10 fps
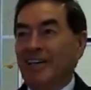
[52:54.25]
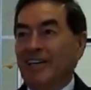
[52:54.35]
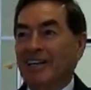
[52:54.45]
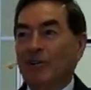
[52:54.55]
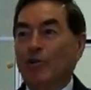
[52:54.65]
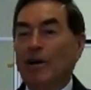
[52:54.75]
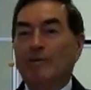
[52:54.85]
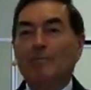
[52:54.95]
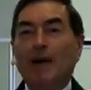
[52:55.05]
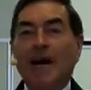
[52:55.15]
whoever
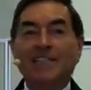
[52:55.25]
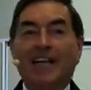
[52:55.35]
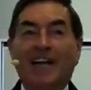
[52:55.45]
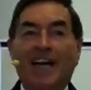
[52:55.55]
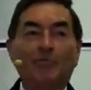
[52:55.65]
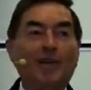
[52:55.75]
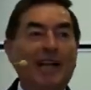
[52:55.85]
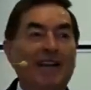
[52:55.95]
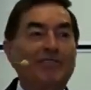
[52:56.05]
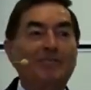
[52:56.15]
buys the land will
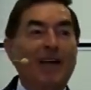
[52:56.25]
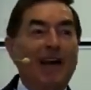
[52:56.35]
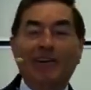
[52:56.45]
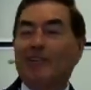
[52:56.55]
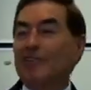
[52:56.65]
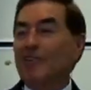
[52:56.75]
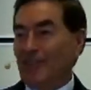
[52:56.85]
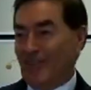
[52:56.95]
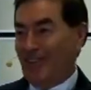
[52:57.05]
have to marry Ruth.